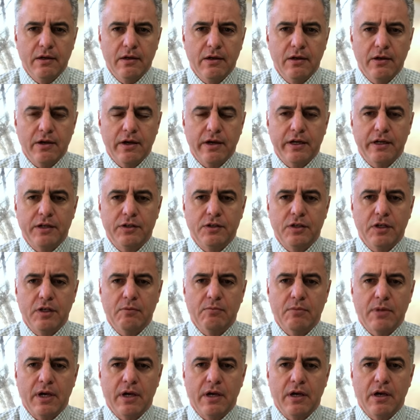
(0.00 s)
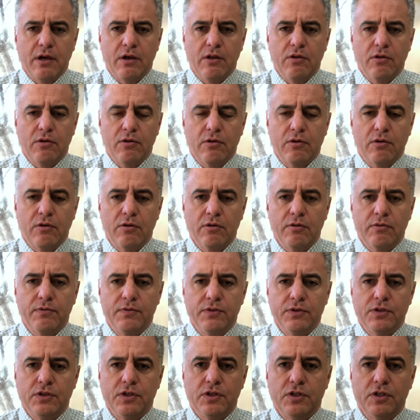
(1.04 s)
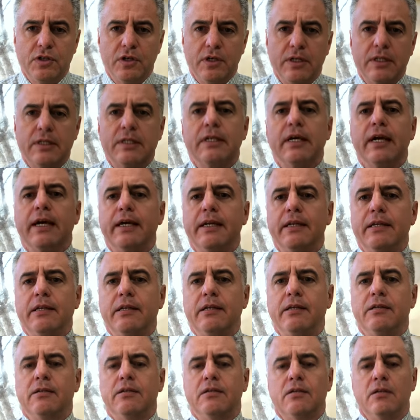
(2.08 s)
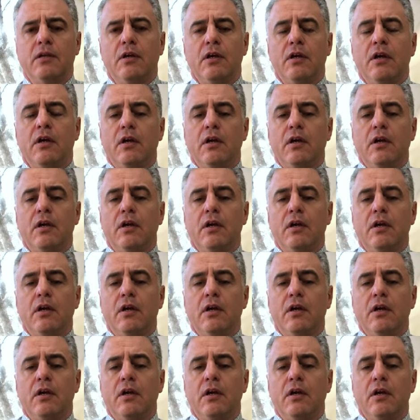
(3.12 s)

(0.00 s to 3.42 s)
You're not gonna see my other physician and scientist